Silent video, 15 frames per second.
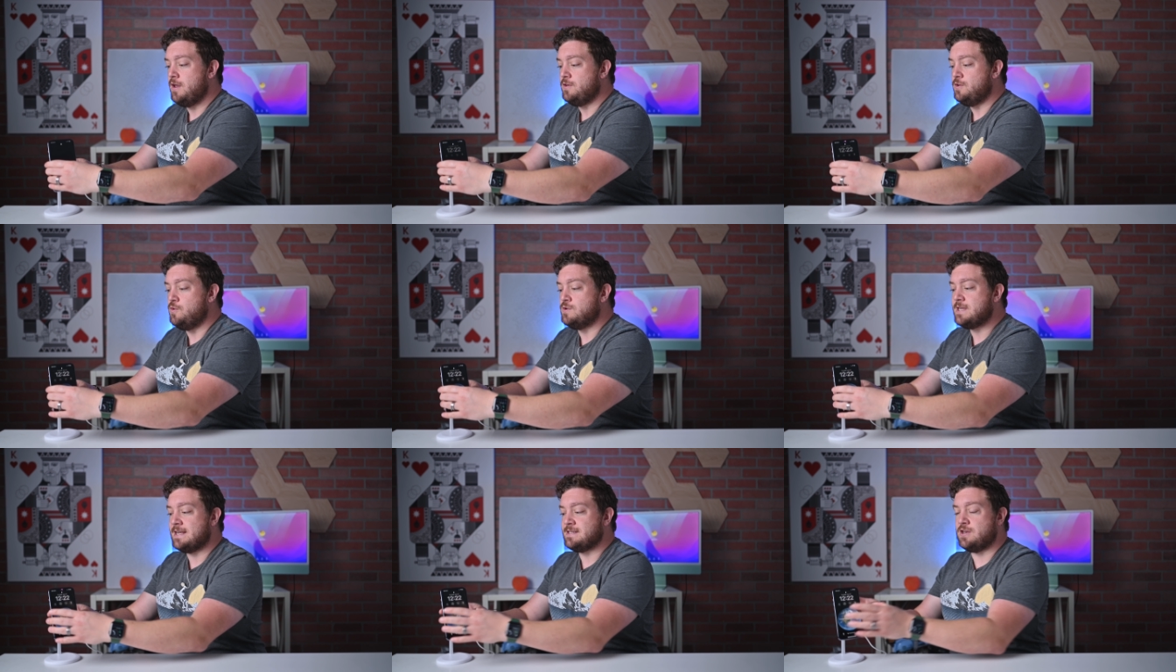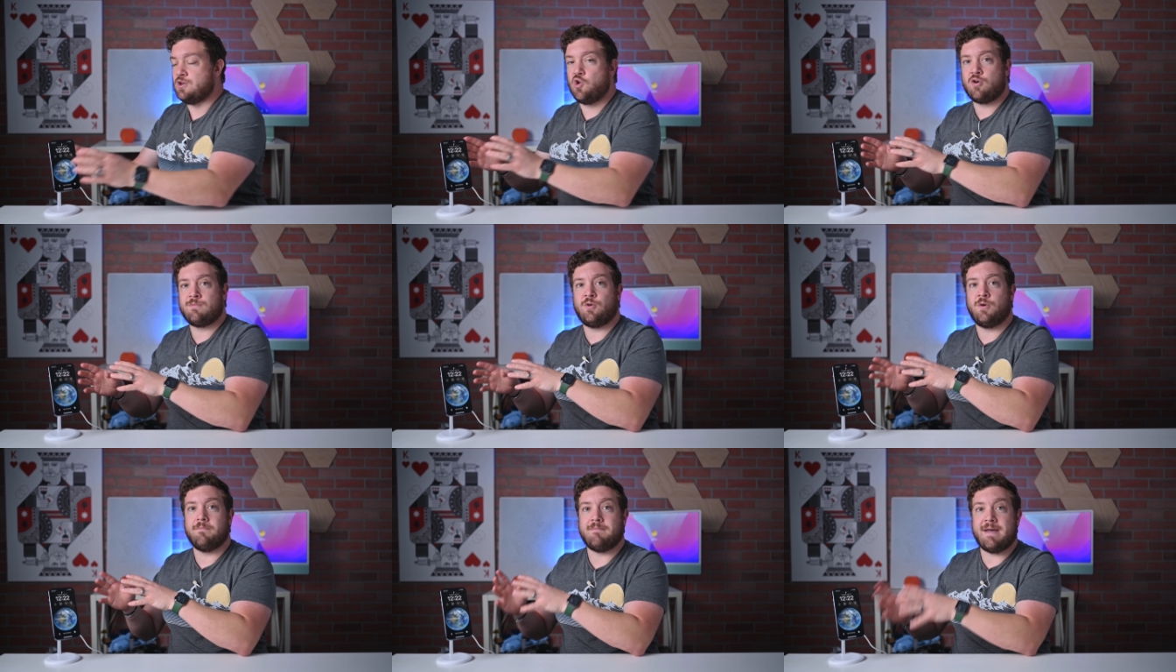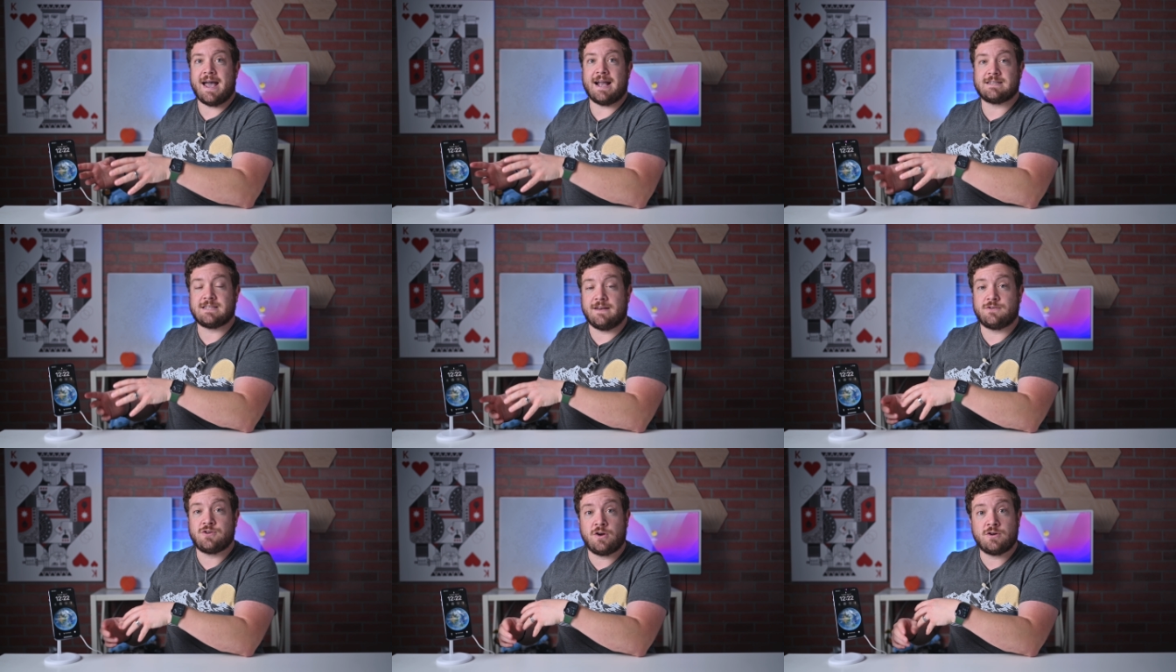use it as a normal
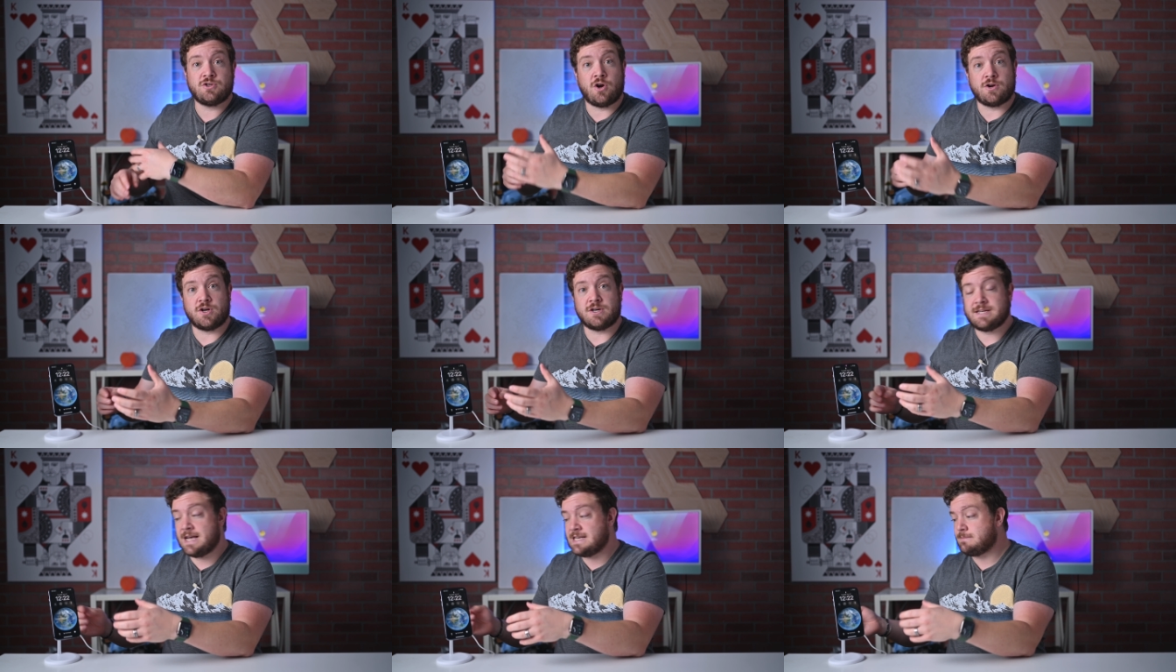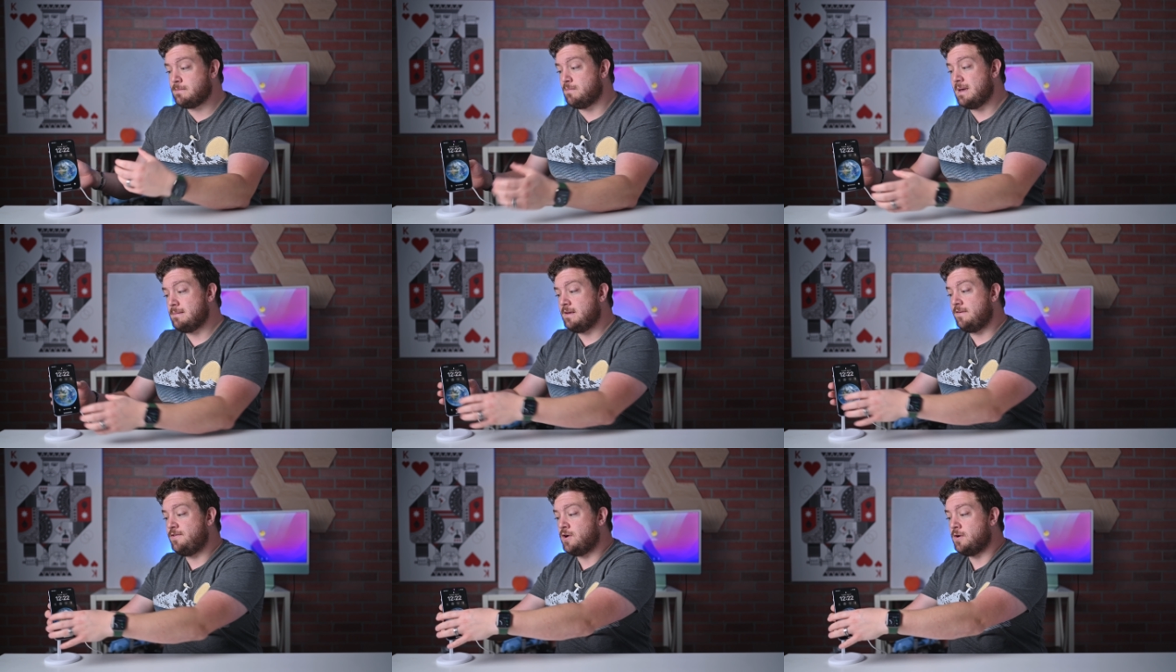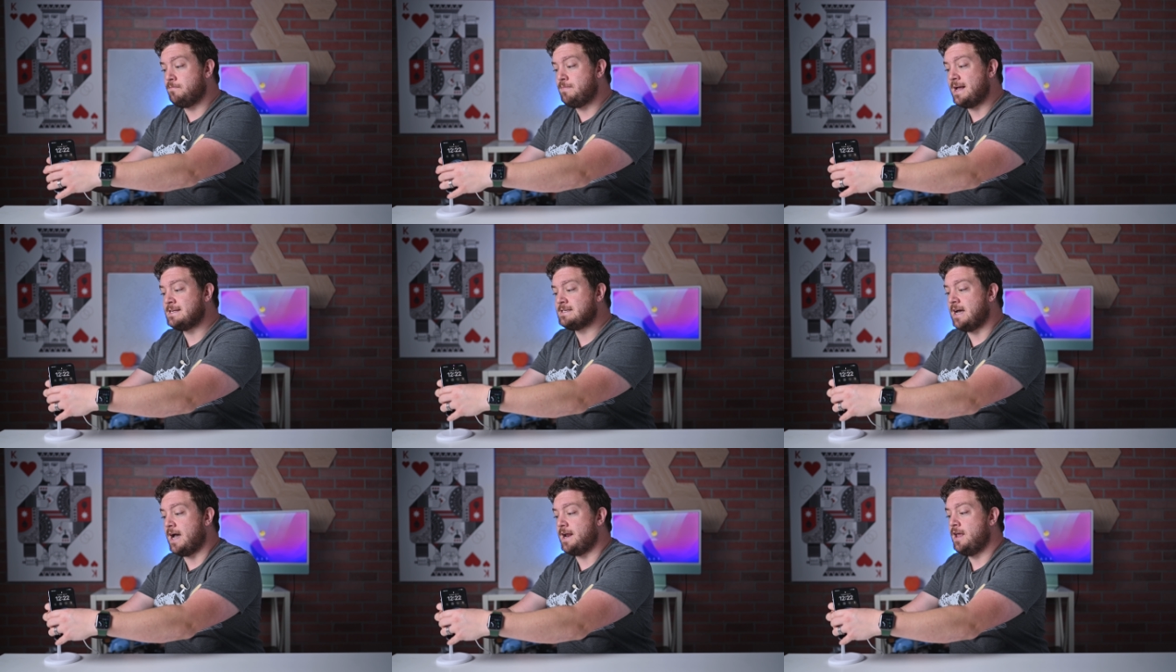MagSafe charger on your desk, but maybe if you're
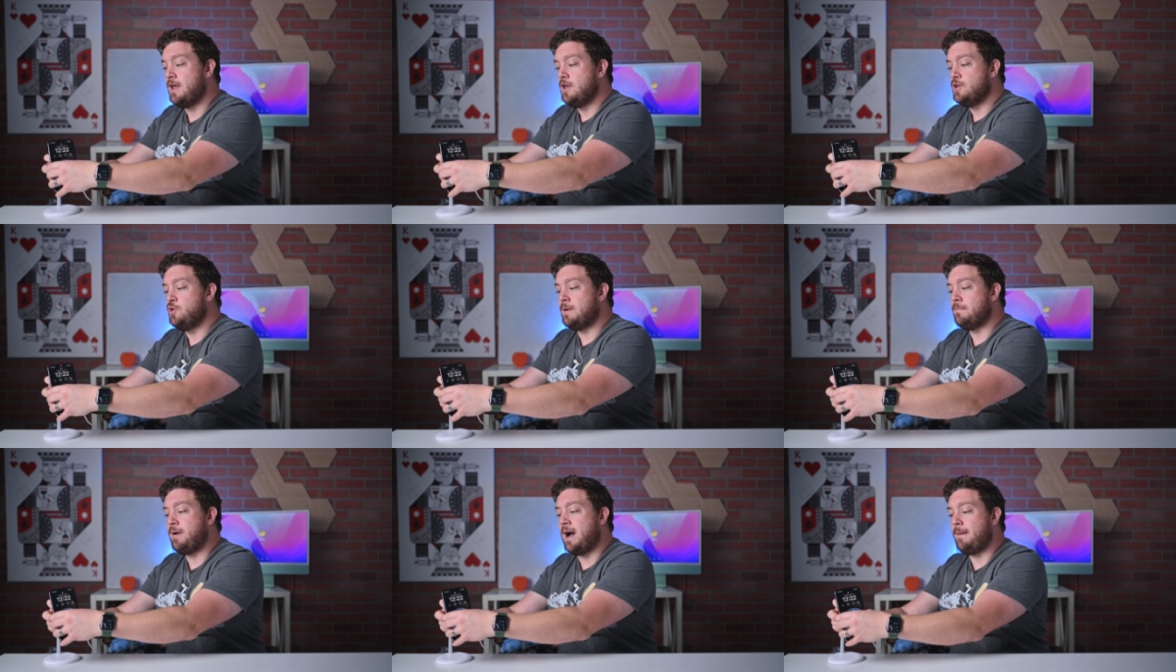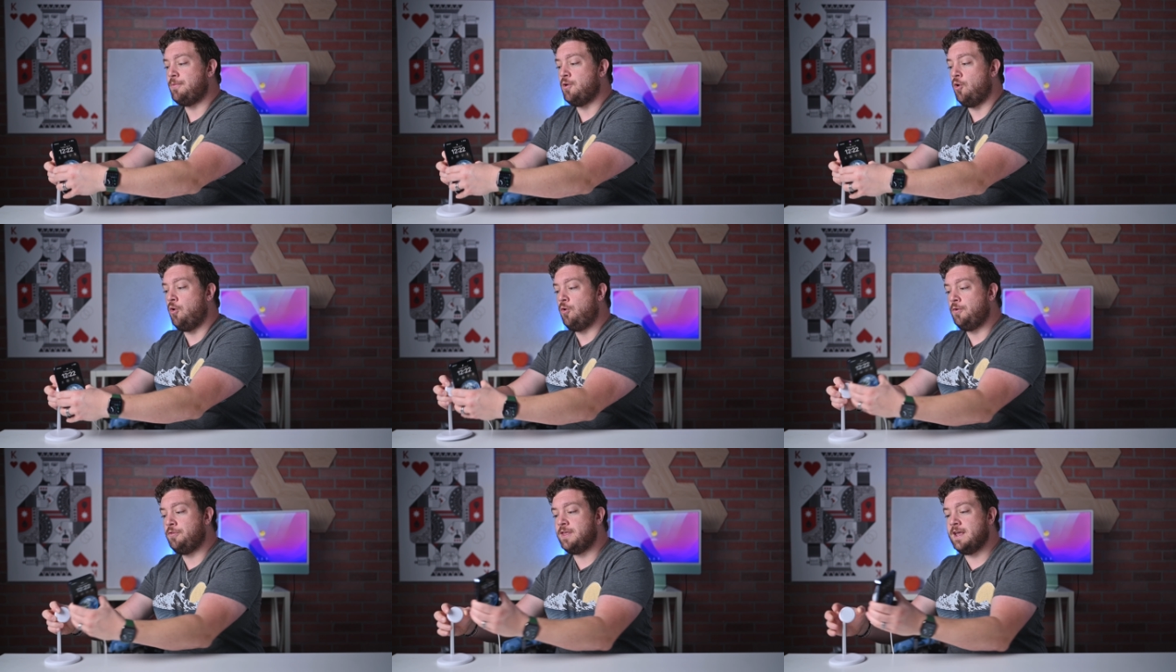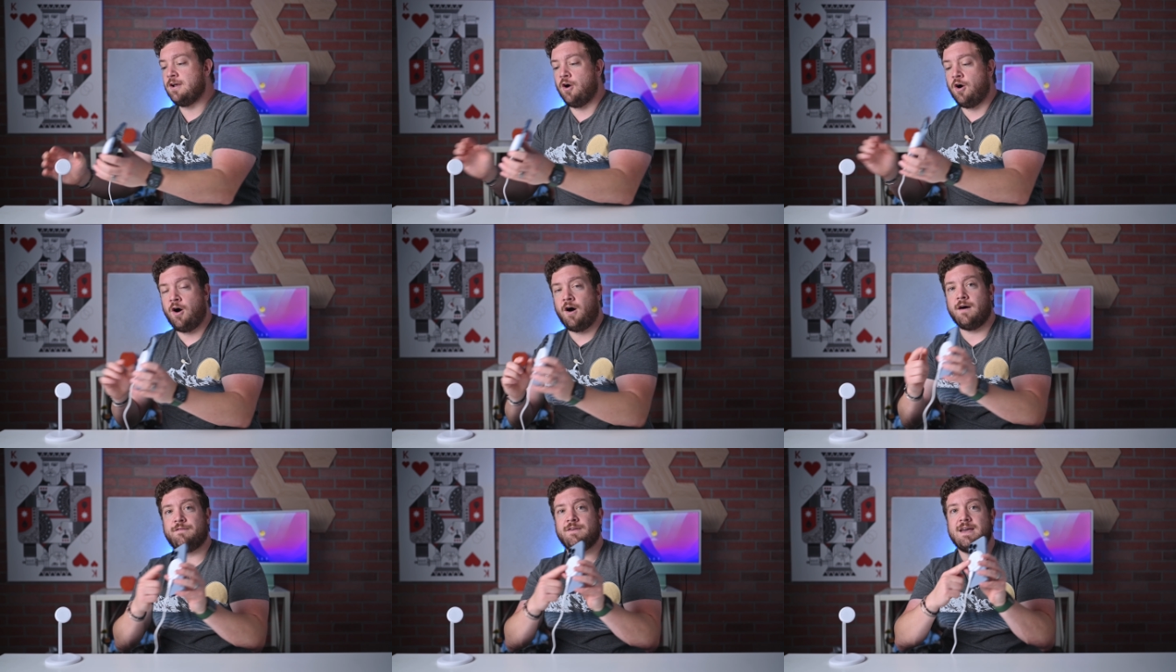bedside, you can pop the whole thing
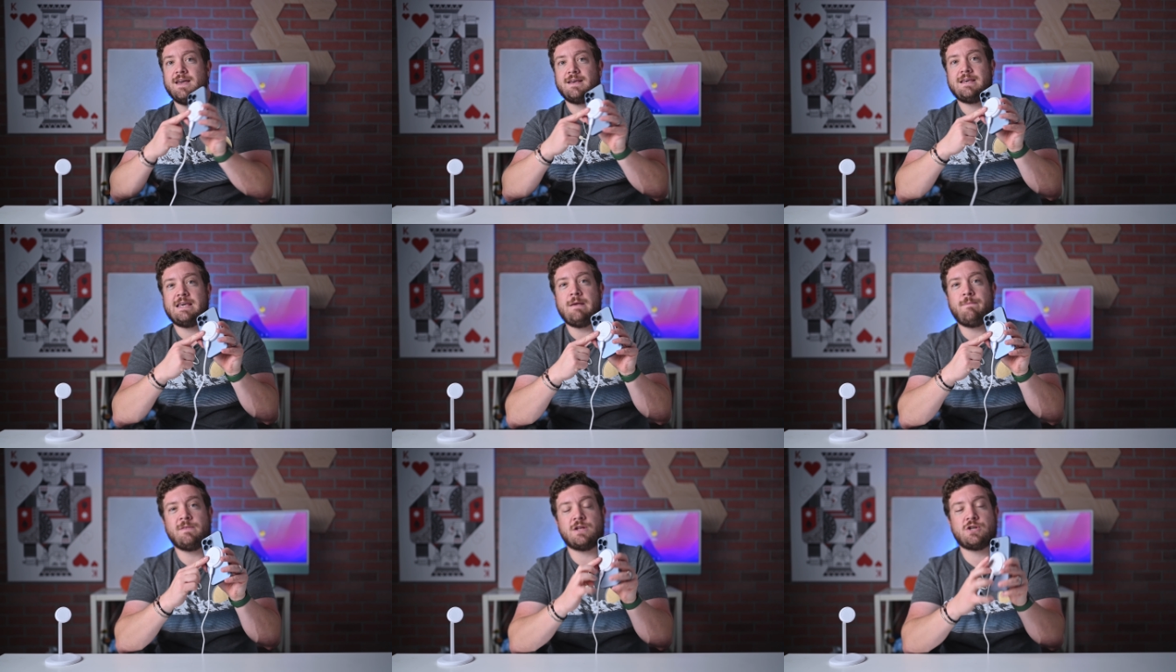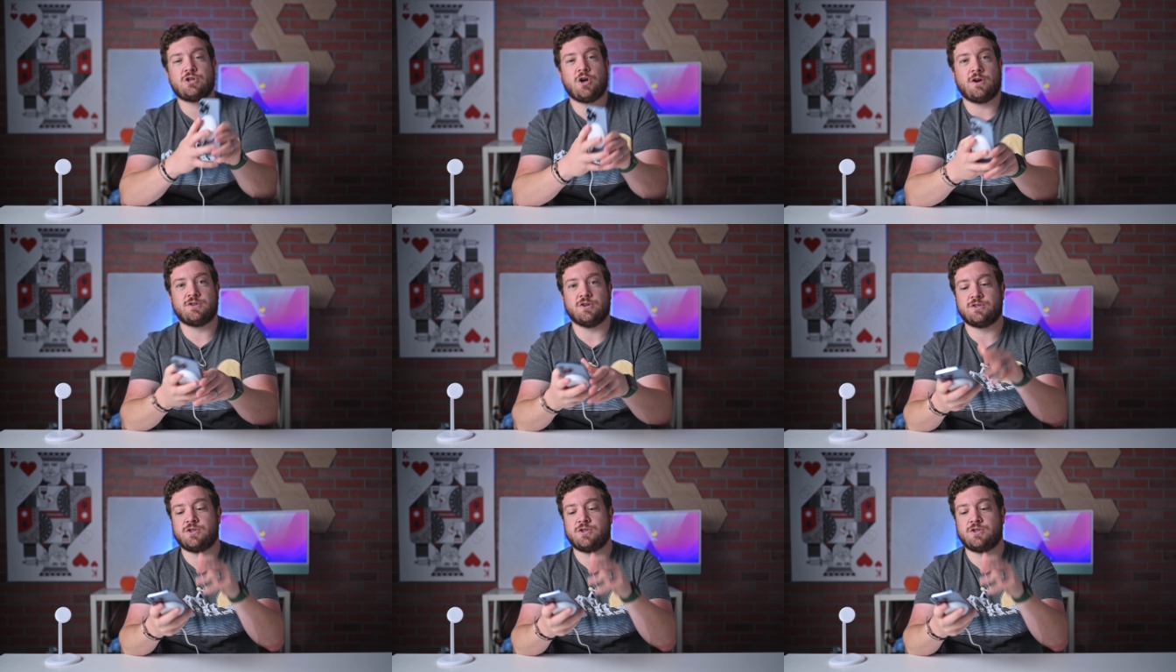off, keeping the charger